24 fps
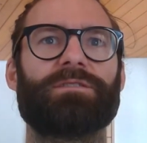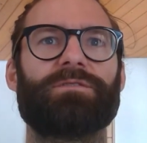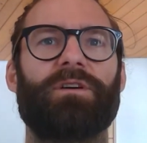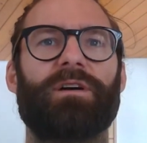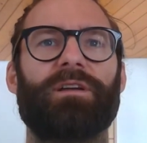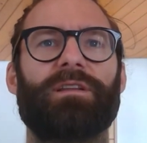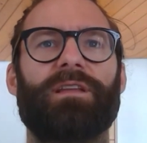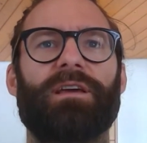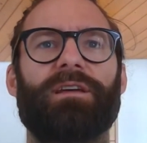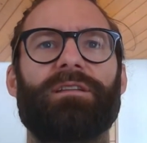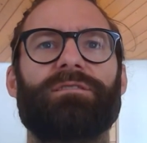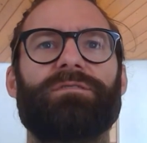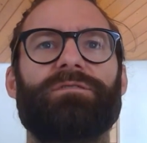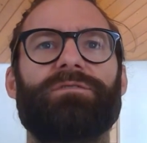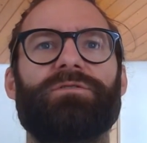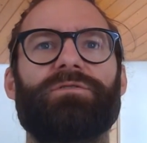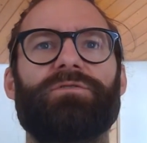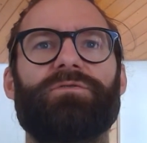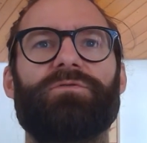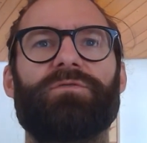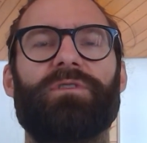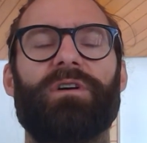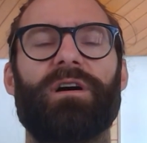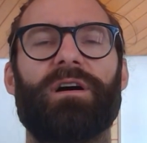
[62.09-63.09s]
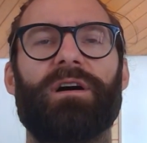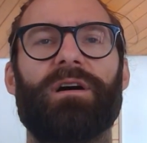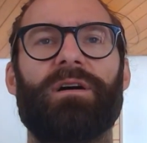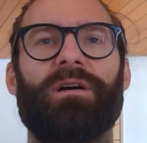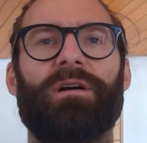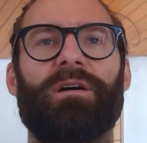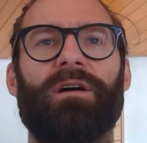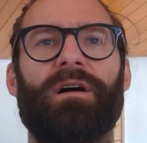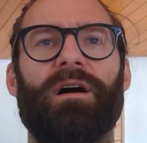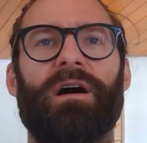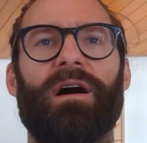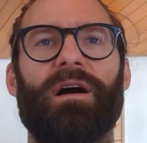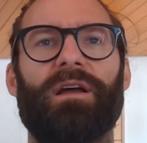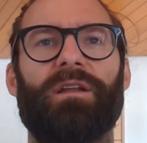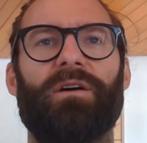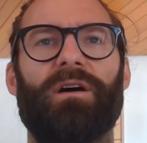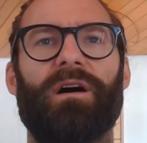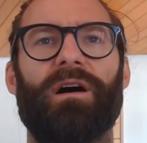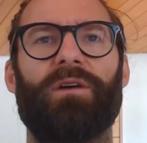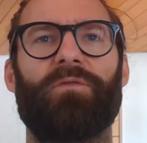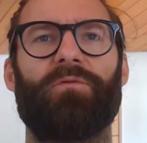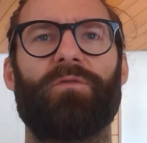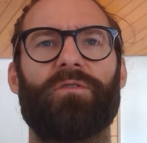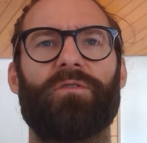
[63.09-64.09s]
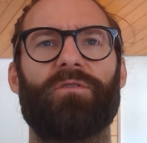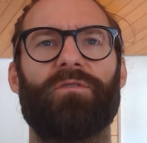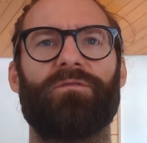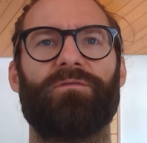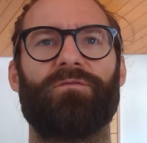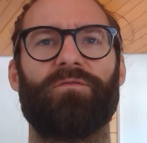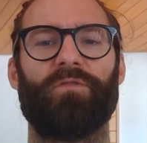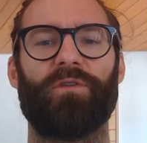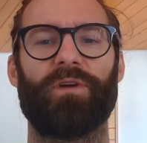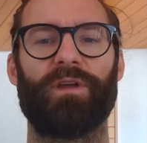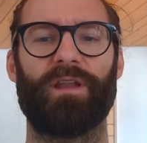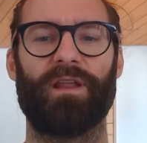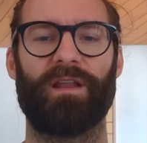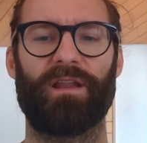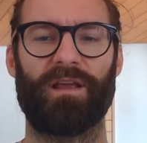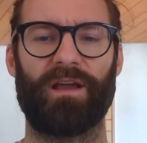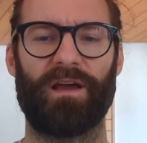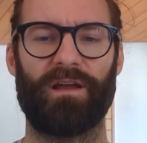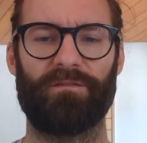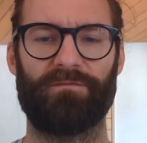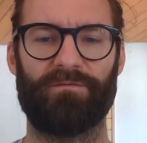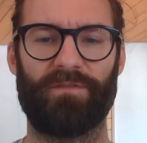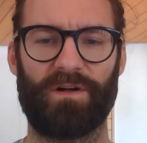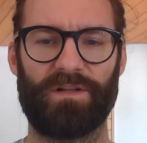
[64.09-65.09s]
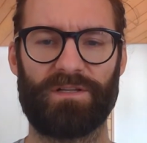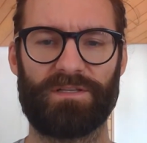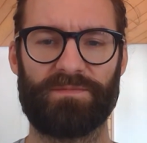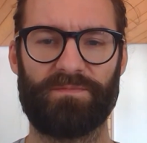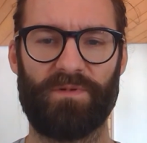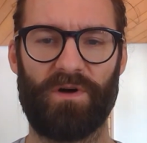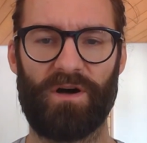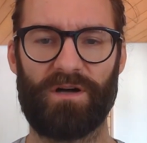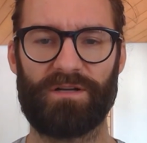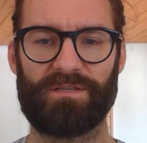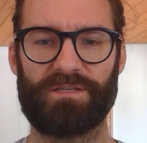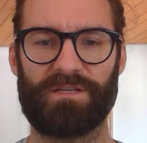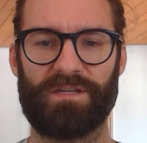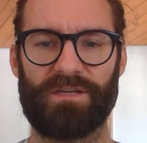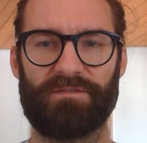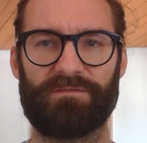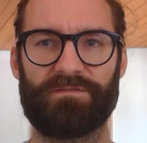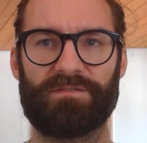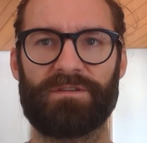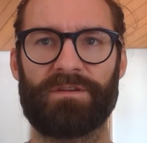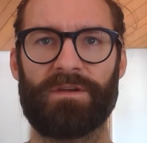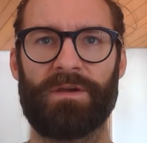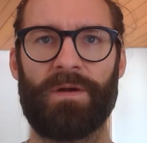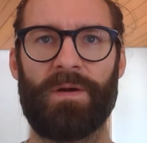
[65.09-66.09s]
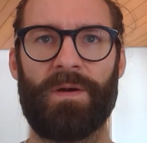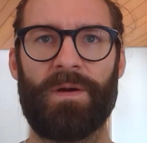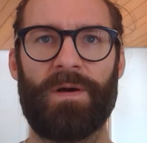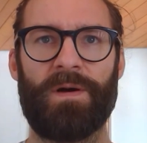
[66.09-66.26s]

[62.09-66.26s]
So I tend to, I to avoid any kind of false positives.